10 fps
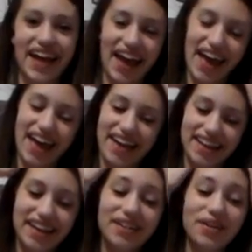
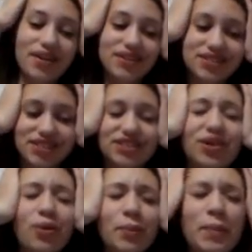head, and it hurt
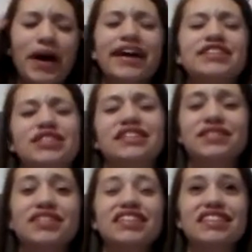so much because
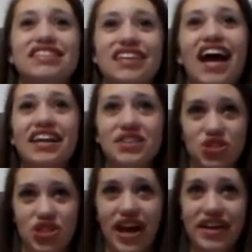I was like this tiny
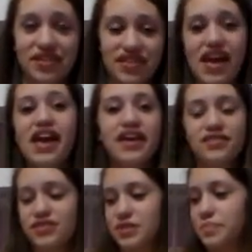child.
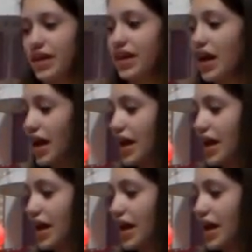There's this big